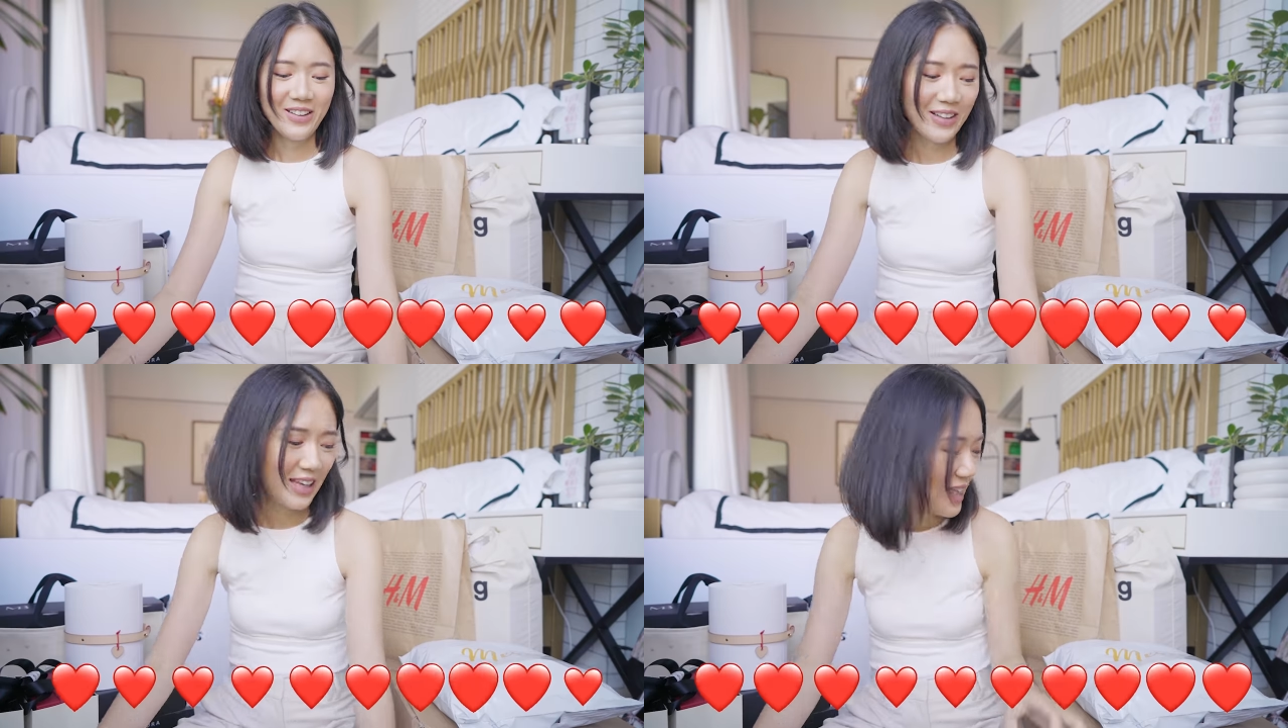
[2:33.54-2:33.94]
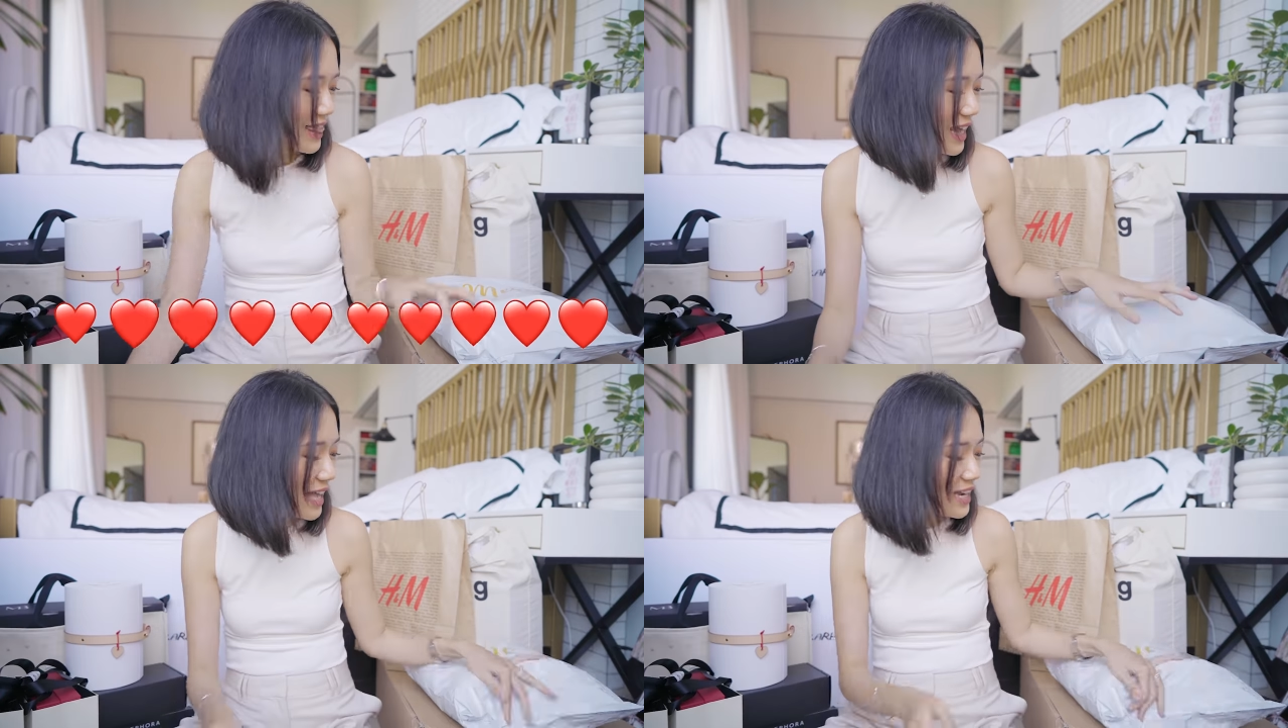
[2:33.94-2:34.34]
Okay,
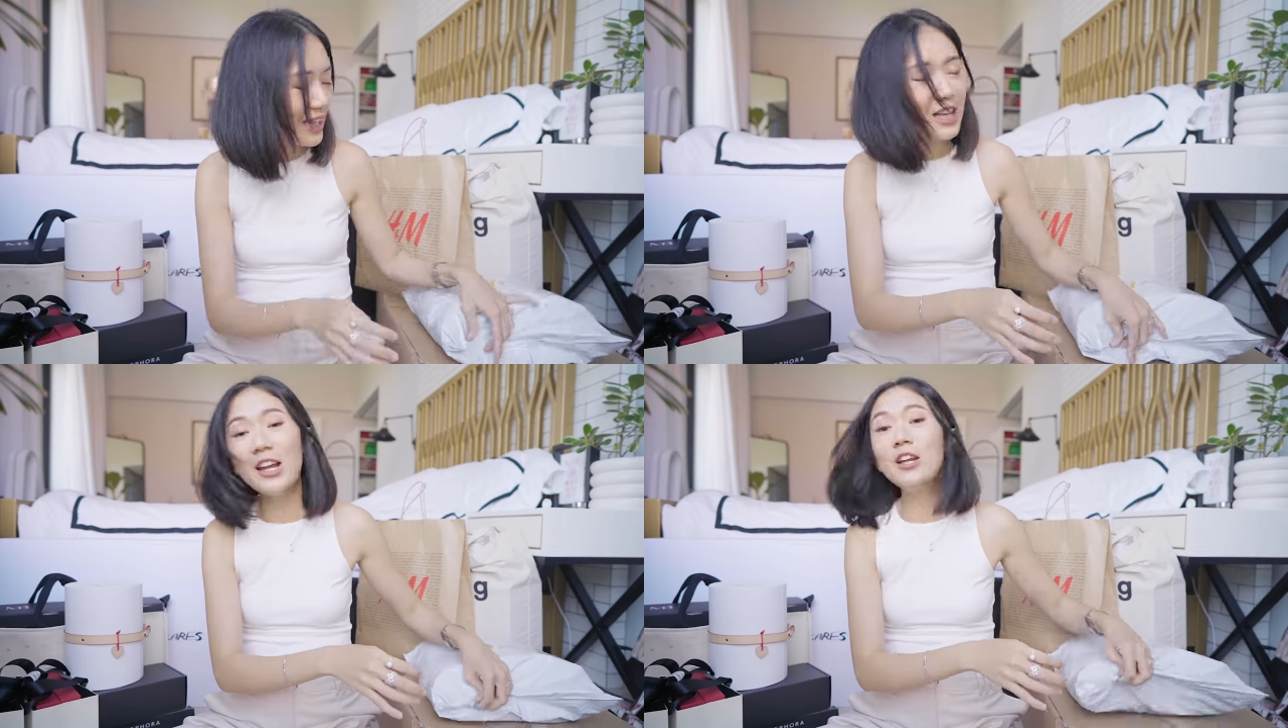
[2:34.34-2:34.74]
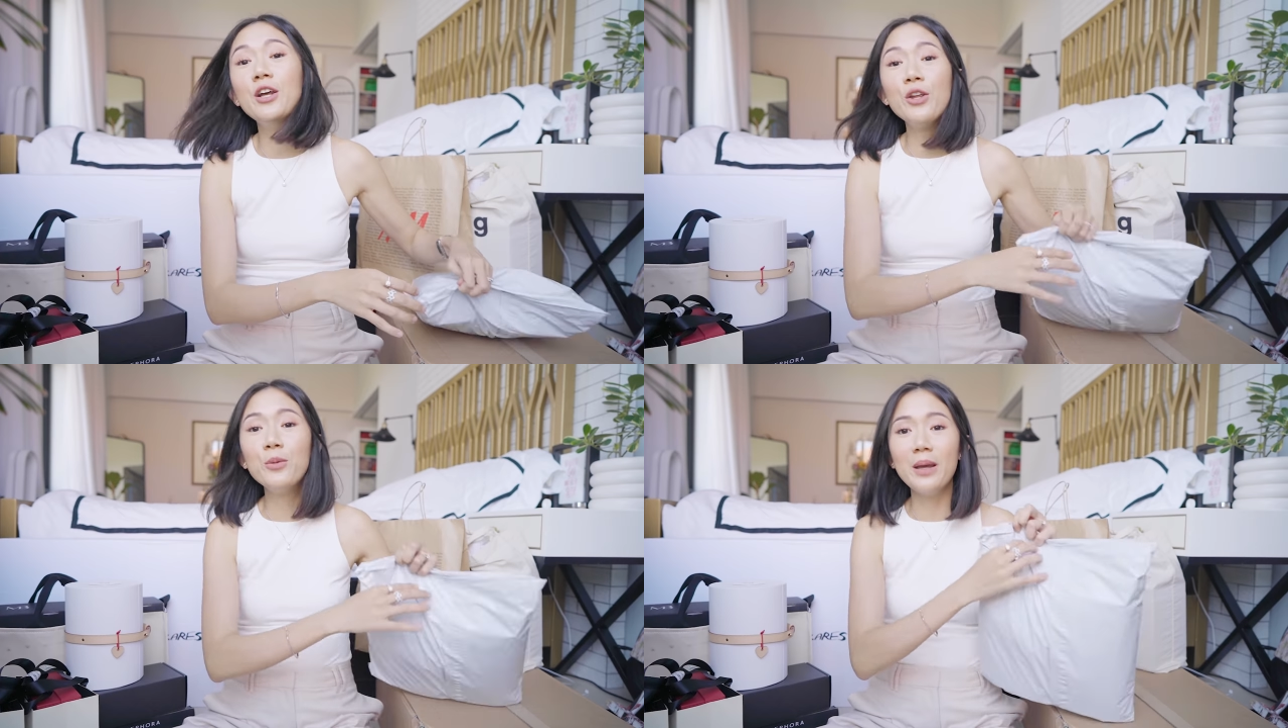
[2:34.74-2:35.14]
and then I got
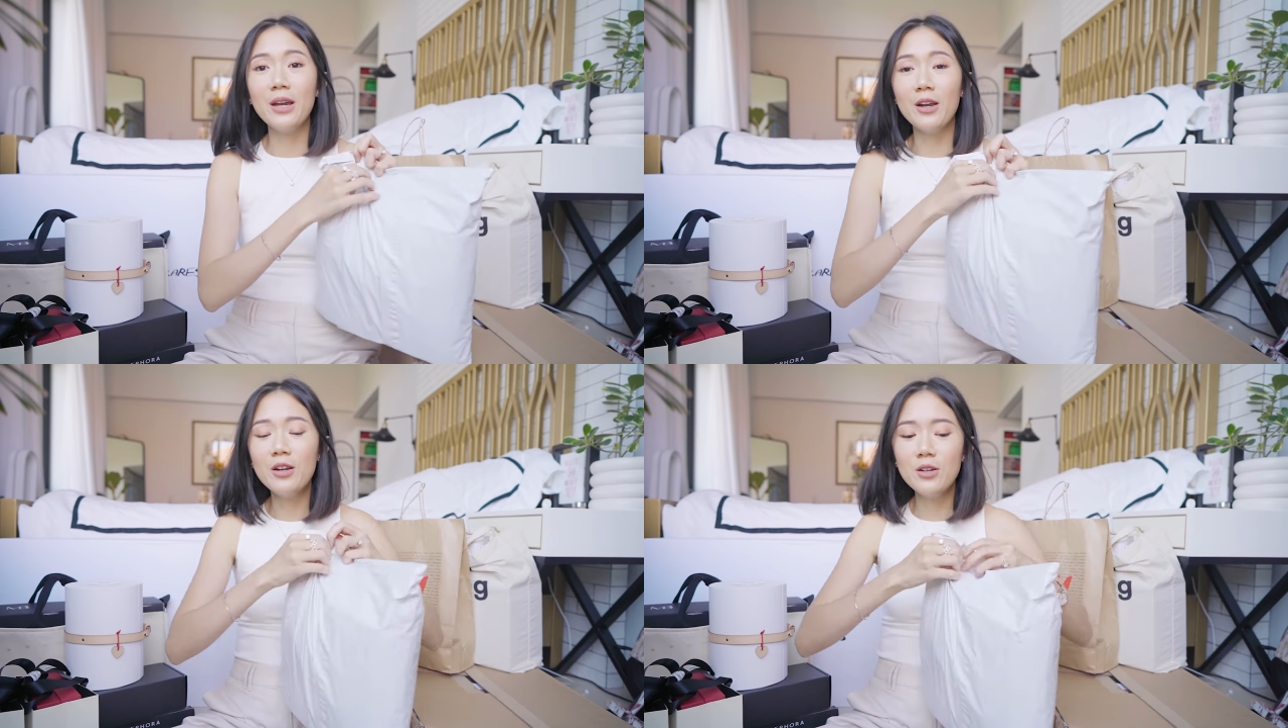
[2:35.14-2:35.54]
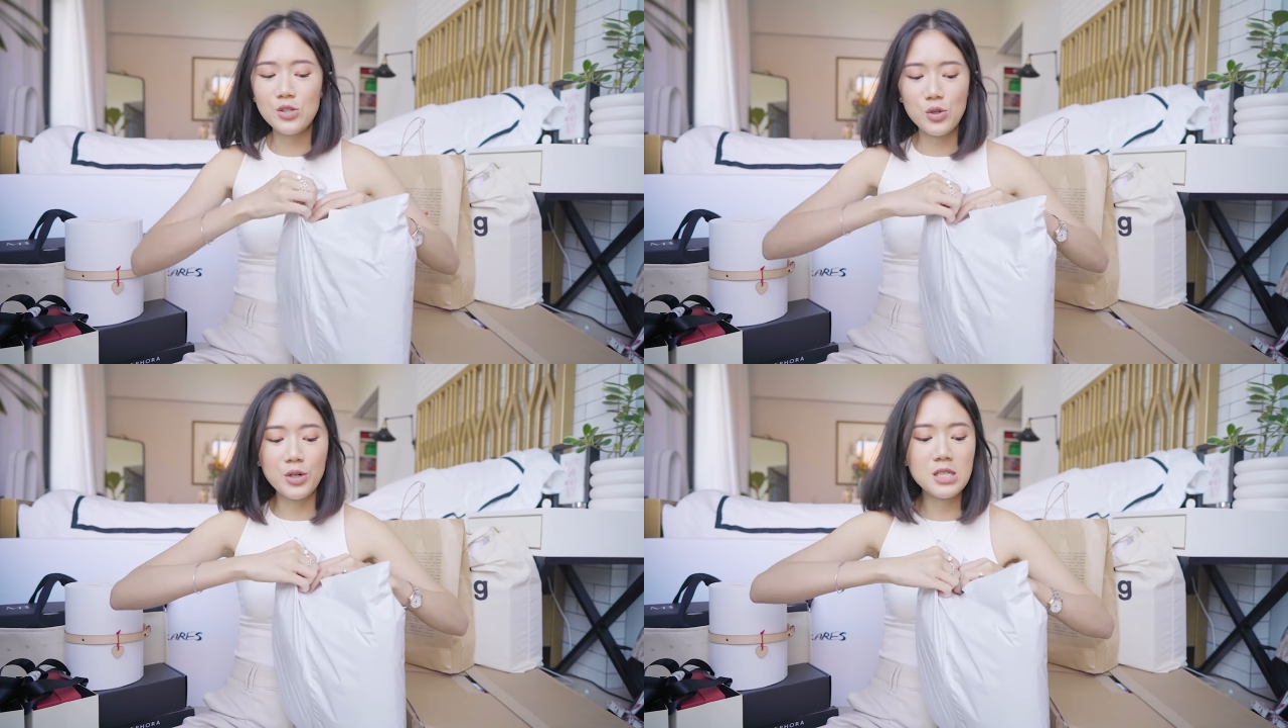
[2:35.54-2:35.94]
another pair
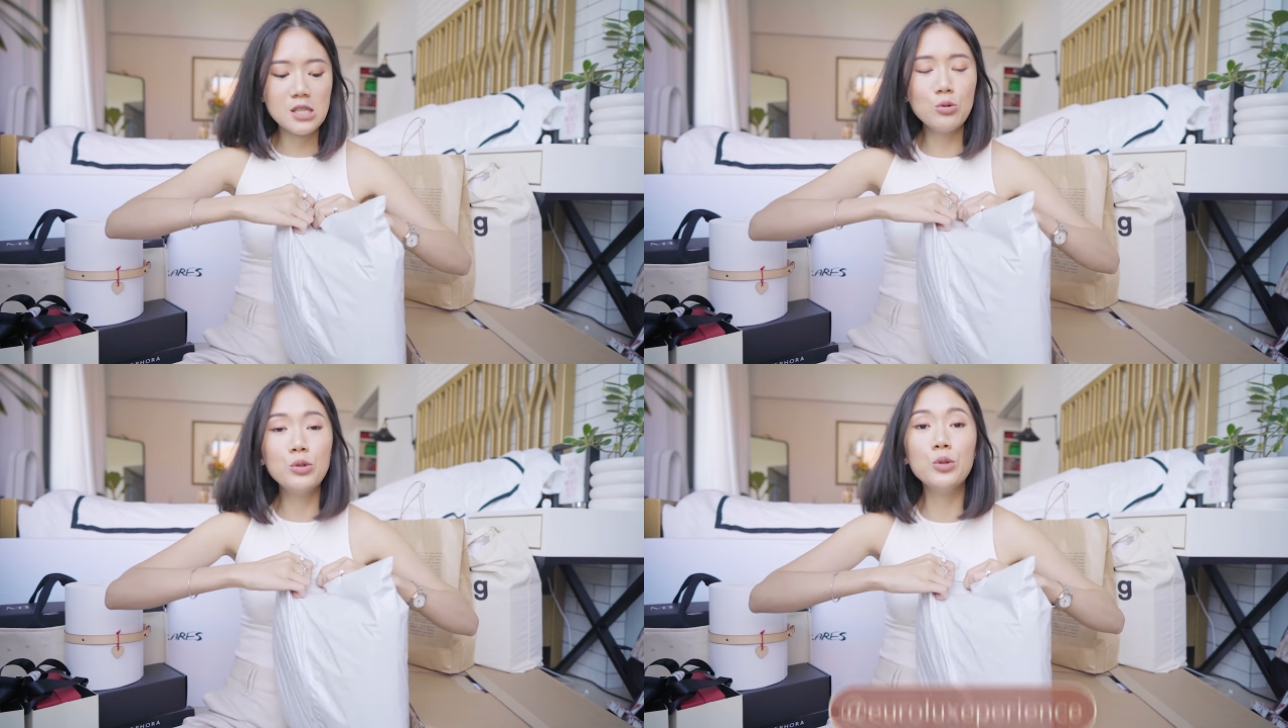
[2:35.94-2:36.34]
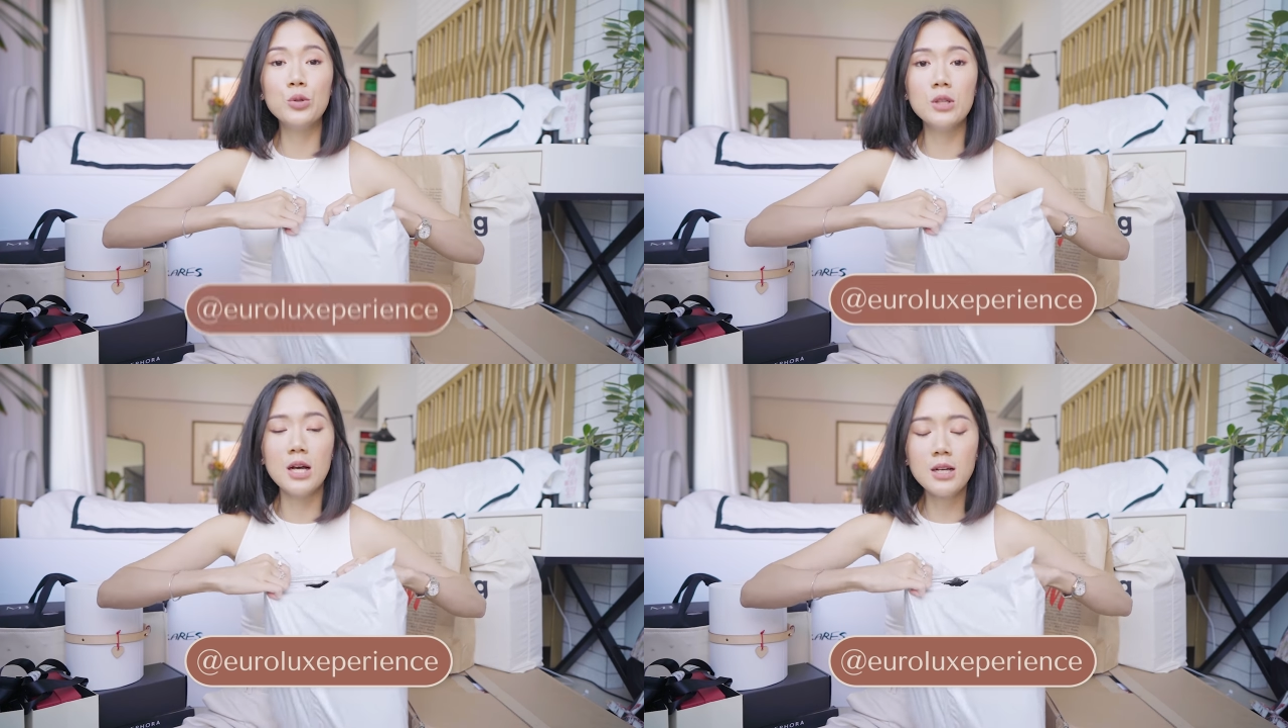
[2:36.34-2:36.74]
sourced through
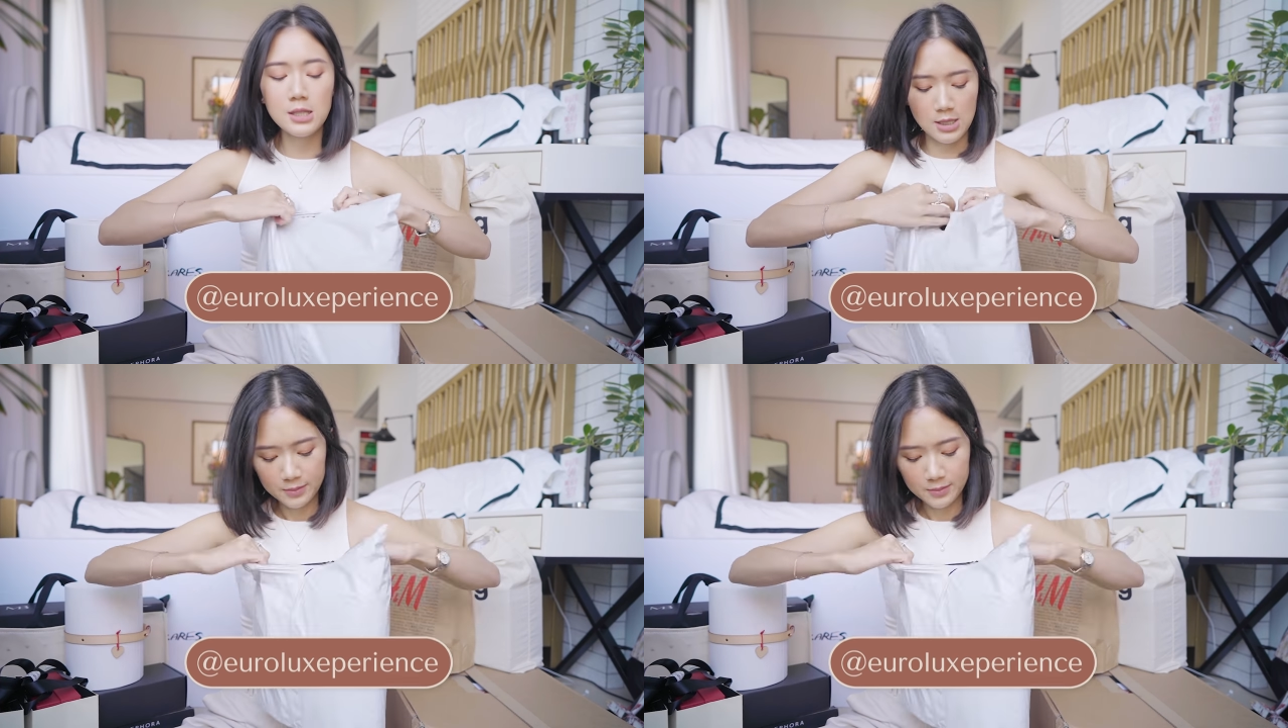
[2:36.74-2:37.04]
Eurolux.